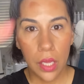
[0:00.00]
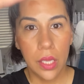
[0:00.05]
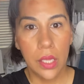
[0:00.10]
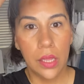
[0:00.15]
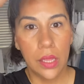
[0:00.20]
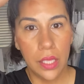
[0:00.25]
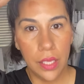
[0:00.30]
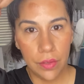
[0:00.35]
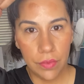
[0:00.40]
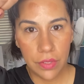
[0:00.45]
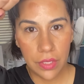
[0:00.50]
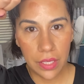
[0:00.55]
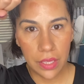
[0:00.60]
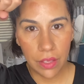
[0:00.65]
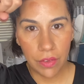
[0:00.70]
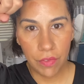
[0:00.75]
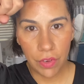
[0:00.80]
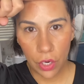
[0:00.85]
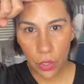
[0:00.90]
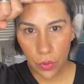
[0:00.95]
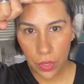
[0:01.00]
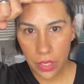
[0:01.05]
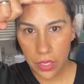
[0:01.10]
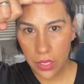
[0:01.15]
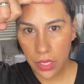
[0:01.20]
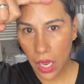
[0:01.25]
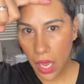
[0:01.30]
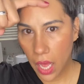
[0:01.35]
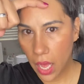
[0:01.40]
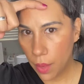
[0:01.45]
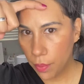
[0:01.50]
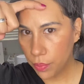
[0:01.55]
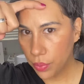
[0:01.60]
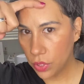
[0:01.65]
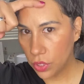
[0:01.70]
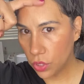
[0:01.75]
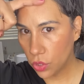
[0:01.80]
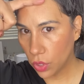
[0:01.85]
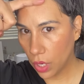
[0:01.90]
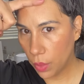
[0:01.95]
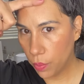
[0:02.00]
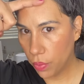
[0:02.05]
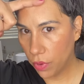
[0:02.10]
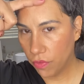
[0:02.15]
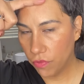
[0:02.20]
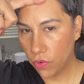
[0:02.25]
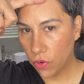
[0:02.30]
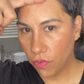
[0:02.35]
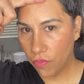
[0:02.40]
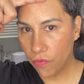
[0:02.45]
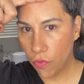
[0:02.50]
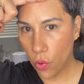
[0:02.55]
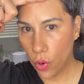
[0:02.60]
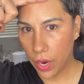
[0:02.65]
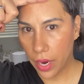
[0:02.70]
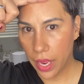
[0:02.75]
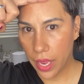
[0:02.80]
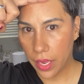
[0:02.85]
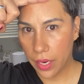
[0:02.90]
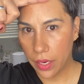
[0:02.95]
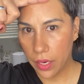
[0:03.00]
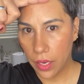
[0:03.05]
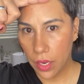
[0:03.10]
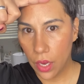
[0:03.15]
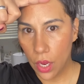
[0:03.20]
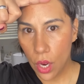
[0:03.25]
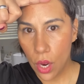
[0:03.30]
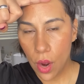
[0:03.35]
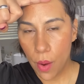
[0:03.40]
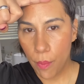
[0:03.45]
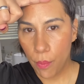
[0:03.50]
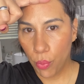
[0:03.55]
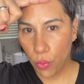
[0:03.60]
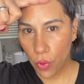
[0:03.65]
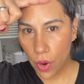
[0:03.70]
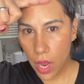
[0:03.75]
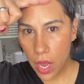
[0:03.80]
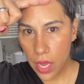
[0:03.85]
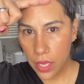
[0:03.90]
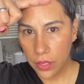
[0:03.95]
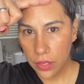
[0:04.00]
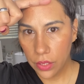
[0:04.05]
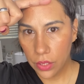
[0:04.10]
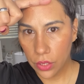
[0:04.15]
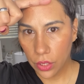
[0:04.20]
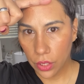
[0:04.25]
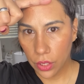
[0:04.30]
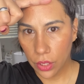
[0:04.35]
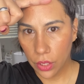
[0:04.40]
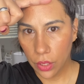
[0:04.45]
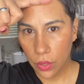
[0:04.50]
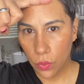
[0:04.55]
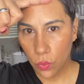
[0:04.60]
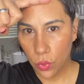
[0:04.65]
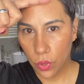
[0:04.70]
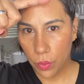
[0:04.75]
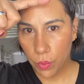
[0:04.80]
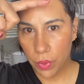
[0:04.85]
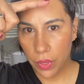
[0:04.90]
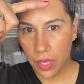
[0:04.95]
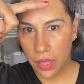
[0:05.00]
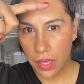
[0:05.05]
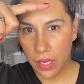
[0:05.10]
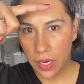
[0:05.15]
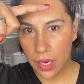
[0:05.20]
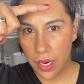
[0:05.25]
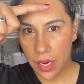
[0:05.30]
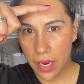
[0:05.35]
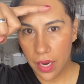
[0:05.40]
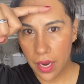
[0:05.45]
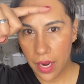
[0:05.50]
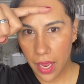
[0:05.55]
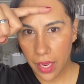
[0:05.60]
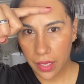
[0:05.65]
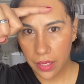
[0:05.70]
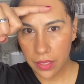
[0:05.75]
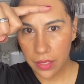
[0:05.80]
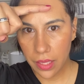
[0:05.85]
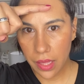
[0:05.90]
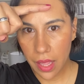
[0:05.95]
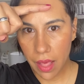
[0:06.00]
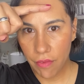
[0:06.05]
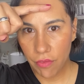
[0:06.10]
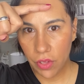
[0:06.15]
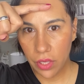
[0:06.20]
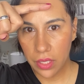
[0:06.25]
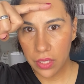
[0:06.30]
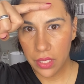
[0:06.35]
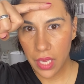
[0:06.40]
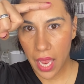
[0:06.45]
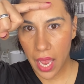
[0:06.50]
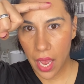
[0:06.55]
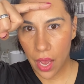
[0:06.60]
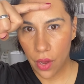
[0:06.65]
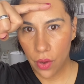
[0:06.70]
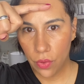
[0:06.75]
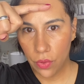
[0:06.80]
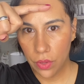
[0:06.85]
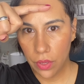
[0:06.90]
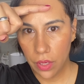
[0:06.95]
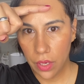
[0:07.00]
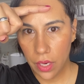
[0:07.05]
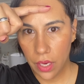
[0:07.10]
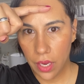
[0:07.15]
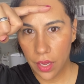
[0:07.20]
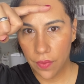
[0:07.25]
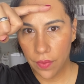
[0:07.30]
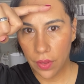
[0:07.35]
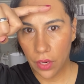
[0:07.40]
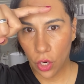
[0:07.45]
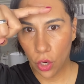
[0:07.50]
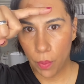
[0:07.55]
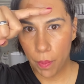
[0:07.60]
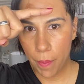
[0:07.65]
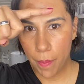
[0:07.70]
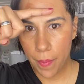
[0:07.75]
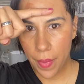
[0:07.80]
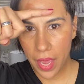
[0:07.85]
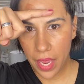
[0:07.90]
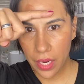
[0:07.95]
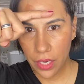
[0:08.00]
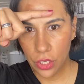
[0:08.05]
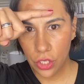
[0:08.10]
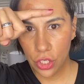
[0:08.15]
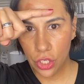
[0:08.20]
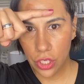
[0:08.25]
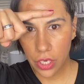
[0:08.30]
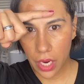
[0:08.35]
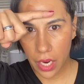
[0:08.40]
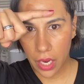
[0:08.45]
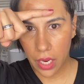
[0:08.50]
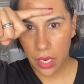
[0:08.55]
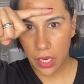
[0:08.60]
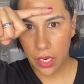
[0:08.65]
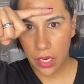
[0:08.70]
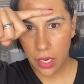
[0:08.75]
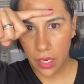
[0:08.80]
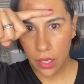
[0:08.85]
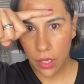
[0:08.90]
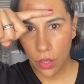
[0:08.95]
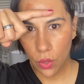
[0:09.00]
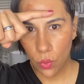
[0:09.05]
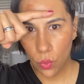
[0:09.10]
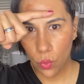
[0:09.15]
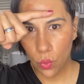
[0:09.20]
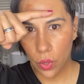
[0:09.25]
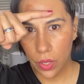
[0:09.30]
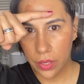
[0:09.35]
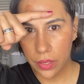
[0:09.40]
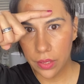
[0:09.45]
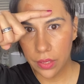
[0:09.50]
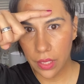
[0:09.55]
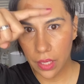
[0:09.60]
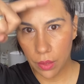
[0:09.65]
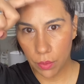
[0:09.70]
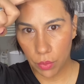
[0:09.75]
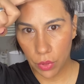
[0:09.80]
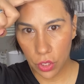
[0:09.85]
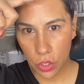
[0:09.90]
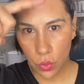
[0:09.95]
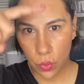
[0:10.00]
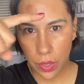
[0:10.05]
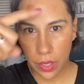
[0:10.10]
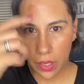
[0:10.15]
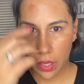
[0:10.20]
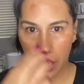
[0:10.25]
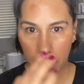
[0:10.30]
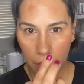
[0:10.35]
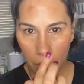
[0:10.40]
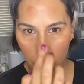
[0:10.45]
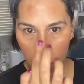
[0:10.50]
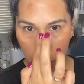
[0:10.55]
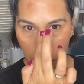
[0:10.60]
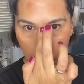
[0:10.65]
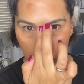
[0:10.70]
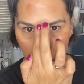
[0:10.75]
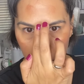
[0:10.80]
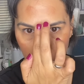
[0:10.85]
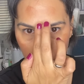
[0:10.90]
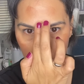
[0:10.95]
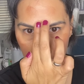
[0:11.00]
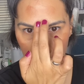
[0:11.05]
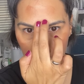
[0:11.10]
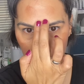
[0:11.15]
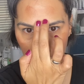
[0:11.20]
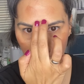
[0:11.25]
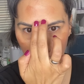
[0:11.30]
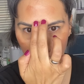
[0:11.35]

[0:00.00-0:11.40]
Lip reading: lives at the very top stripe of your forehead. Bronzer would be the next level down, and then our main shade was in between. Like our highlight